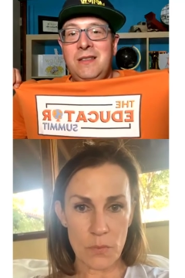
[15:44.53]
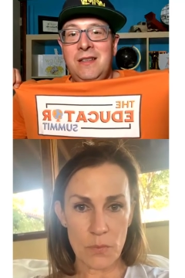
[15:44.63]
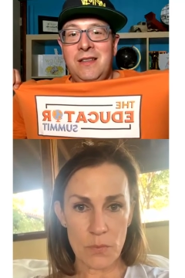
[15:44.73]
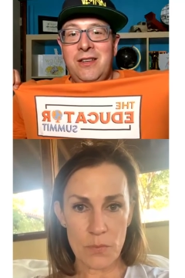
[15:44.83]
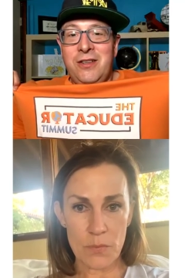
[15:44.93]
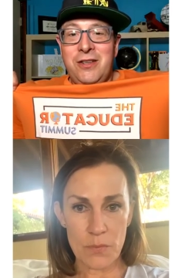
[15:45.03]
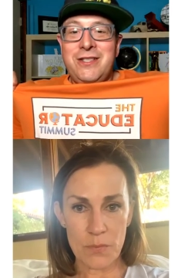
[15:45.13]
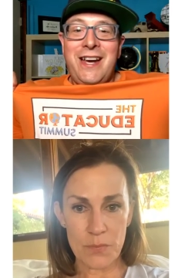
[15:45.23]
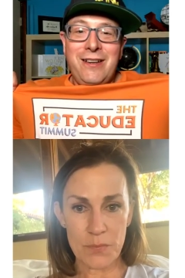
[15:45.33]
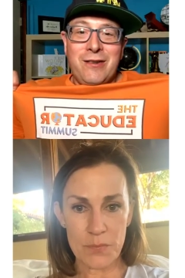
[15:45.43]
Speaker 1: little
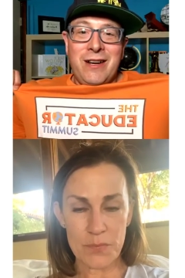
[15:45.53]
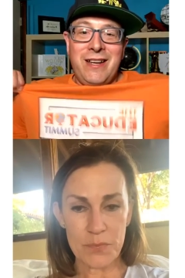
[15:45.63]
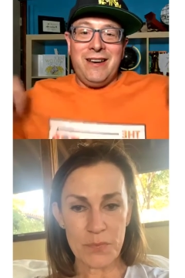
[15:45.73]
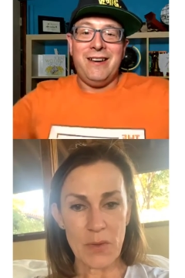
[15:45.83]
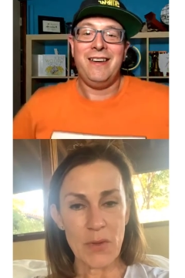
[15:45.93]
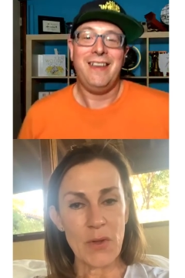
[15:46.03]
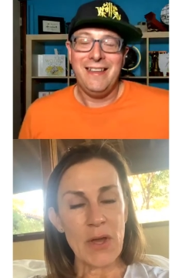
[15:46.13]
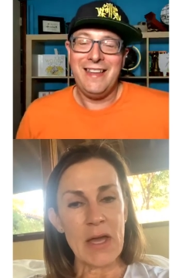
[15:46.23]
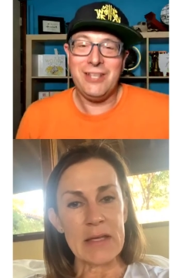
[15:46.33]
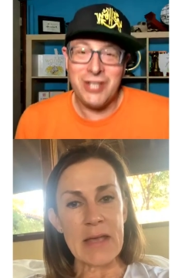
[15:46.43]
title right here, the
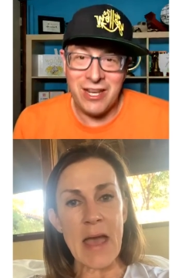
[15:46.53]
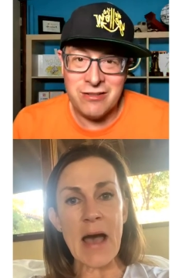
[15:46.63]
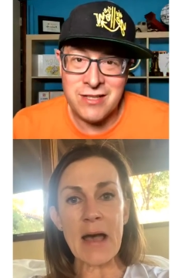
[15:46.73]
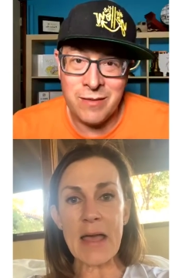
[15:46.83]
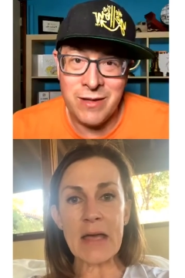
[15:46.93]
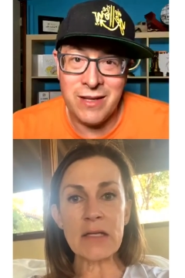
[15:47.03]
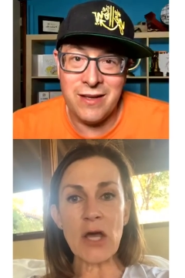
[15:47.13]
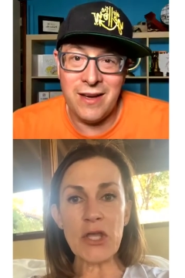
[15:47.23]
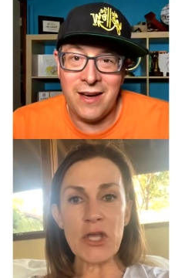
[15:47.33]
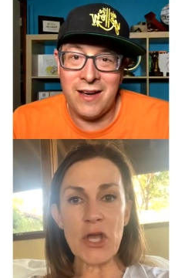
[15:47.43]
Educator yeah, Summit.
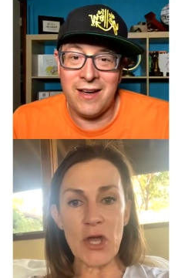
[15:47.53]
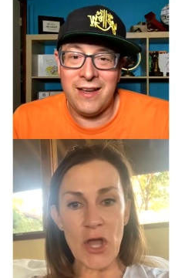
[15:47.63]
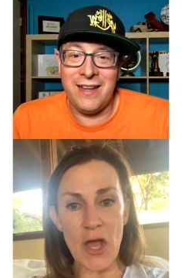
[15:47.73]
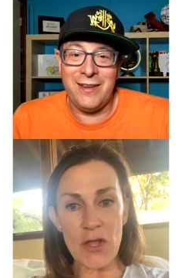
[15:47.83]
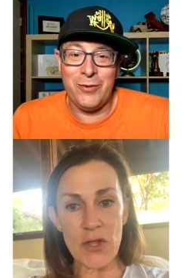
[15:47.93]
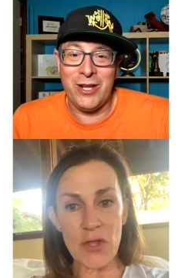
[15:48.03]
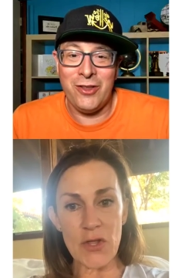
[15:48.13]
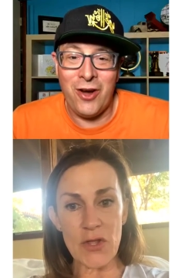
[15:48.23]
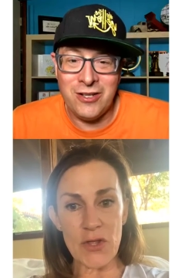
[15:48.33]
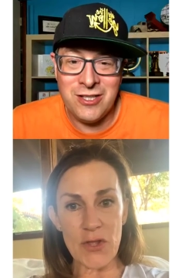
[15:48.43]
And, uh, and when it
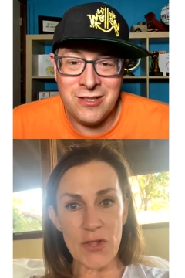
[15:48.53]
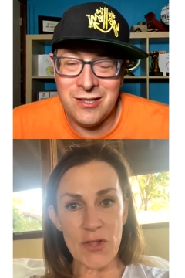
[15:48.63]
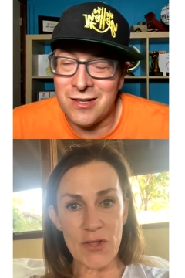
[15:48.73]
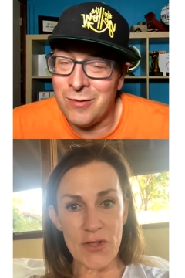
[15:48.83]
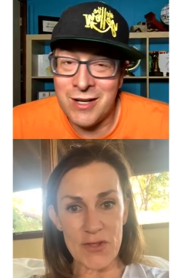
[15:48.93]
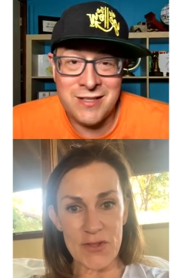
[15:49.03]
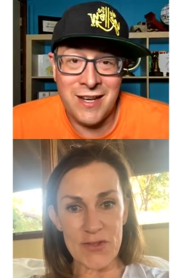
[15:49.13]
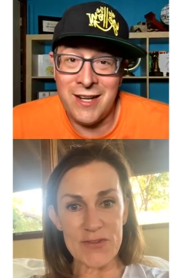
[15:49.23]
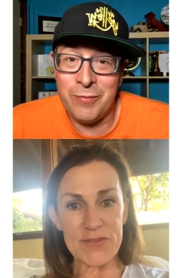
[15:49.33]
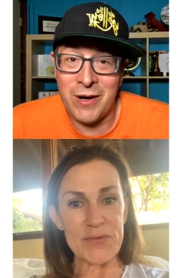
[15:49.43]
launches, you're going to want to sign
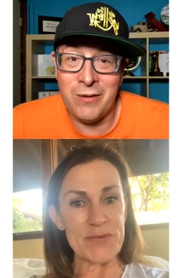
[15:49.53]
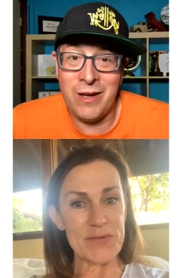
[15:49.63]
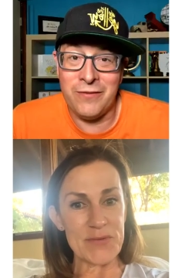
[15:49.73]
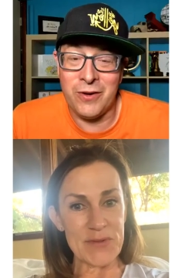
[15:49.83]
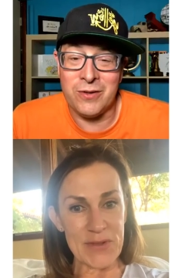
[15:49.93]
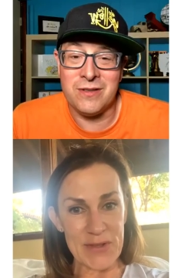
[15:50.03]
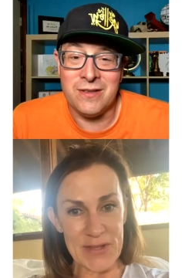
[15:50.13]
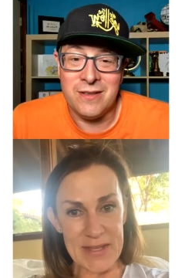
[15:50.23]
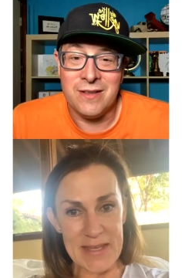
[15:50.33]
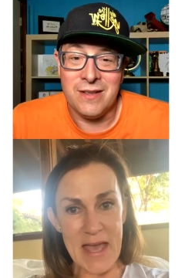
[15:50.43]
up right away, folks.
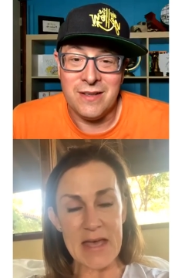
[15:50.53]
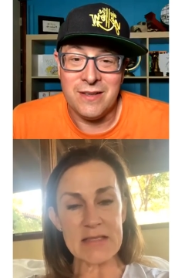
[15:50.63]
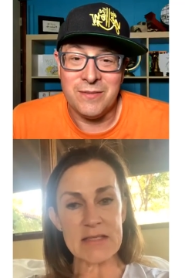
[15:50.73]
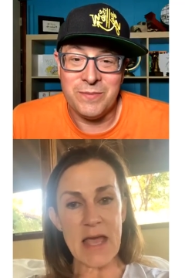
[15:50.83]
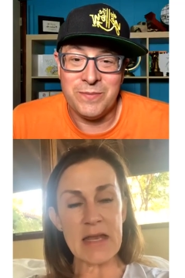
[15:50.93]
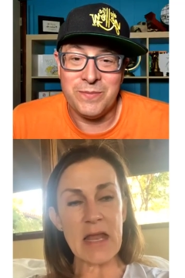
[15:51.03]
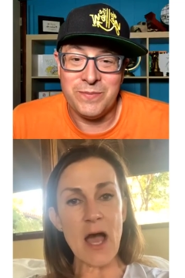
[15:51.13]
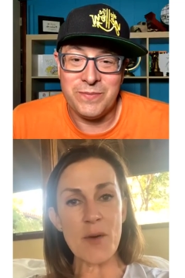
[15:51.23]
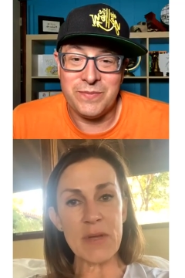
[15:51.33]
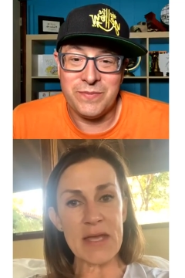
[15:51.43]
Speaker 2: Yes, and um,
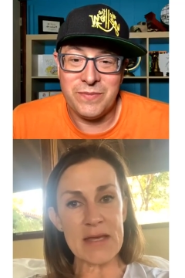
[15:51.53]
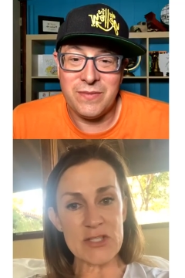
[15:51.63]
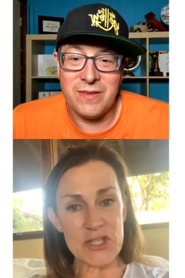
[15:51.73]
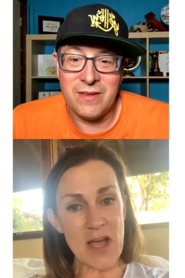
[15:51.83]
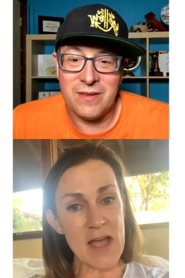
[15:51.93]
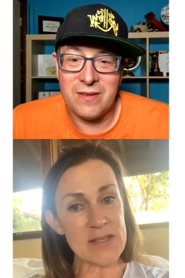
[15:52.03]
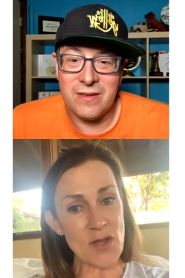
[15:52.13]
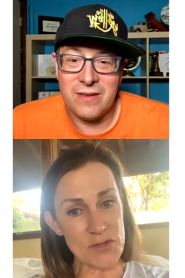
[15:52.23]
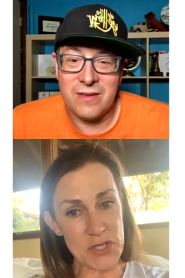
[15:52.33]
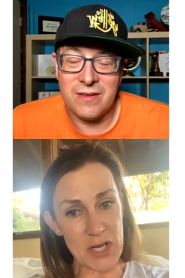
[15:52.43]
ESGI is also
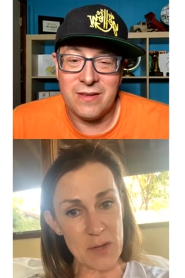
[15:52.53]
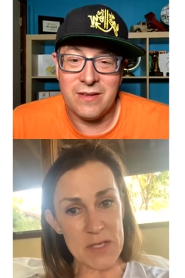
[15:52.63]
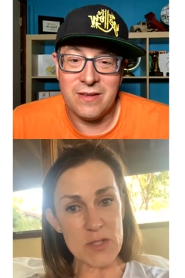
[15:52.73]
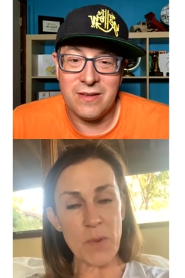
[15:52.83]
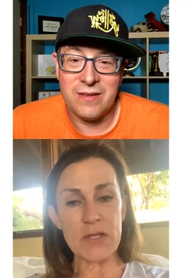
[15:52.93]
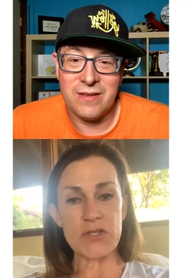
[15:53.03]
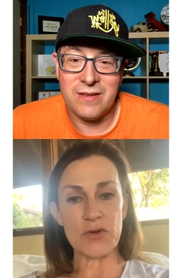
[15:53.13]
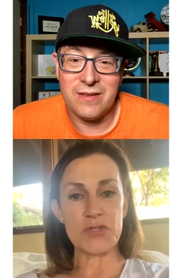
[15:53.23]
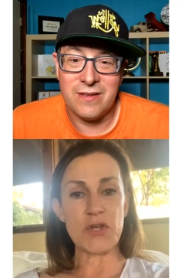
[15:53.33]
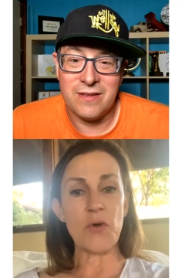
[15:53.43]
going to be a sponsor,
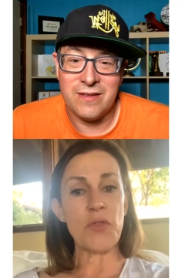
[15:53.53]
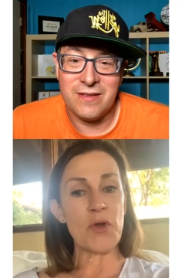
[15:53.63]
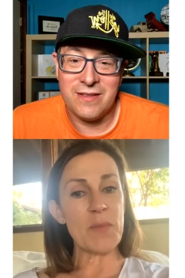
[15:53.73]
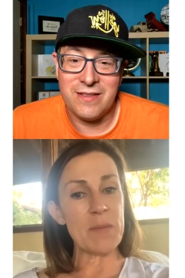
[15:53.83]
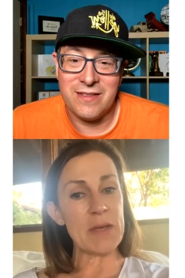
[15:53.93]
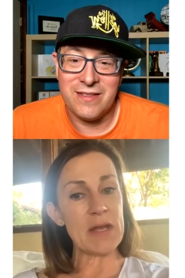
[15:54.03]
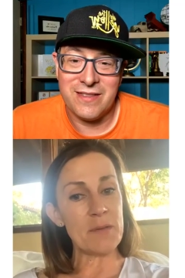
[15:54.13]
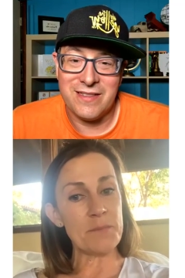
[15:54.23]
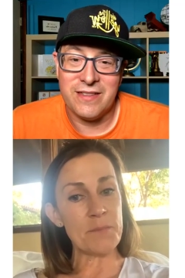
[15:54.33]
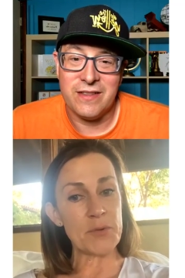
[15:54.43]
so there may be an
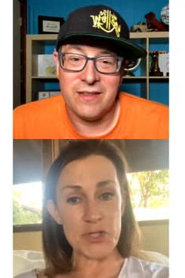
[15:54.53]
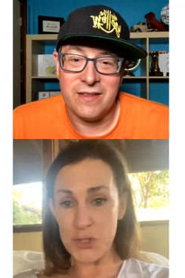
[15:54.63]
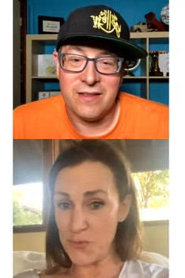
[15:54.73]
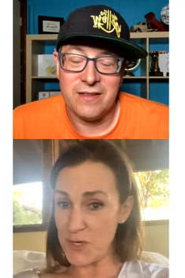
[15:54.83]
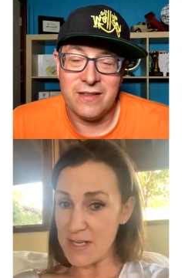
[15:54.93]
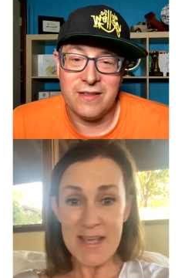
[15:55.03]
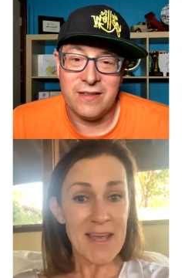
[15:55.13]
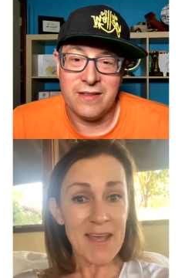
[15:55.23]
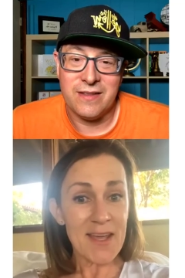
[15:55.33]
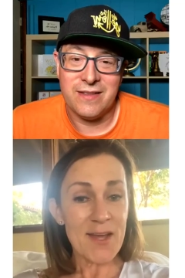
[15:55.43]
opportunity
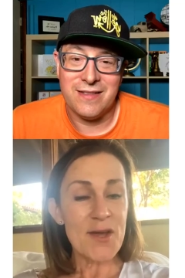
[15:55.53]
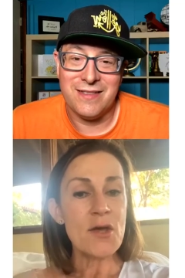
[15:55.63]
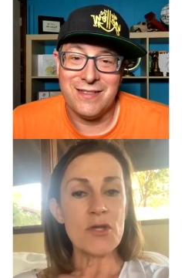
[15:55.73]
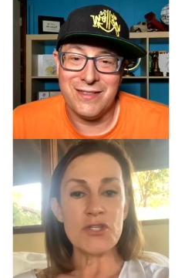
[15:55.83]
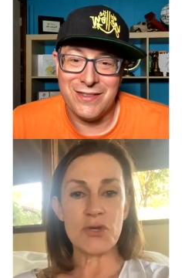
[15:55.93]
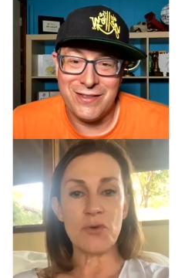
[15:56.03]
to